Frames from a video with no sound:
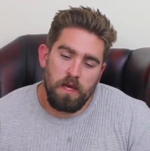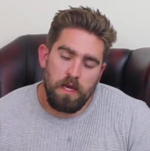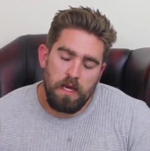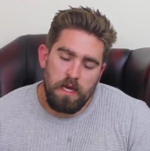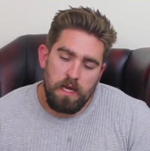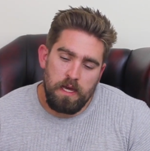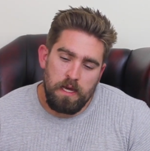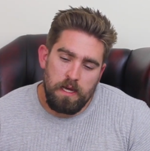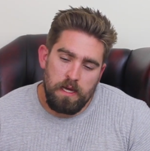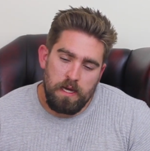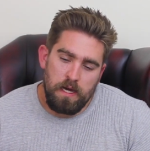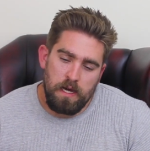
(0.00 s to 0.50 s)

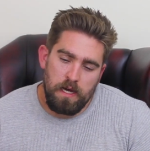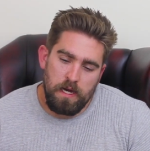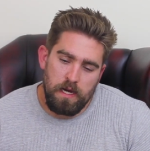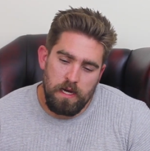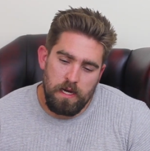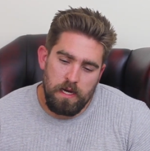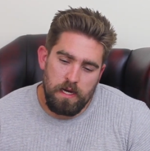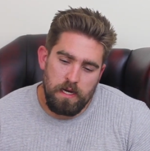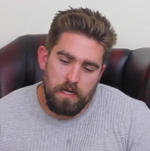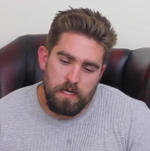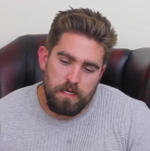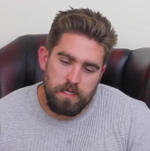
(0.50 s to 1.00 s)

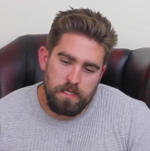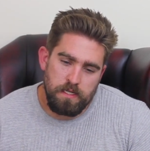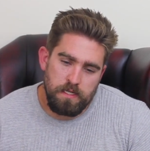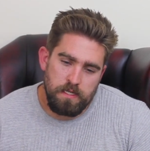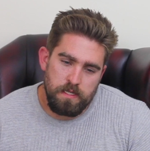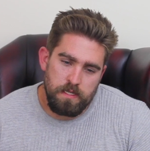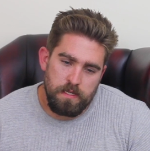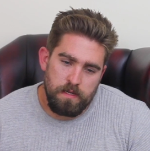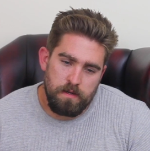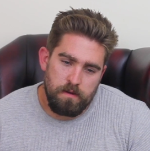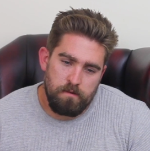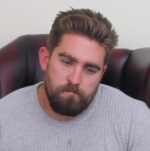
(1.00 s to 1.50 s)

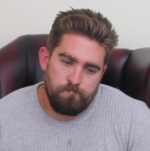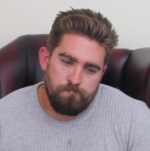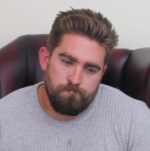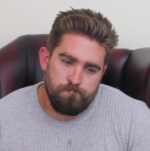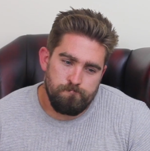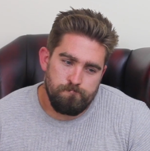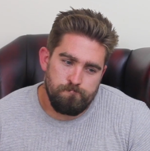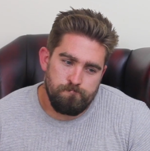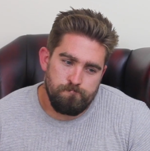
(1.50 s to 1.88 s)
No one is speaking in this clip.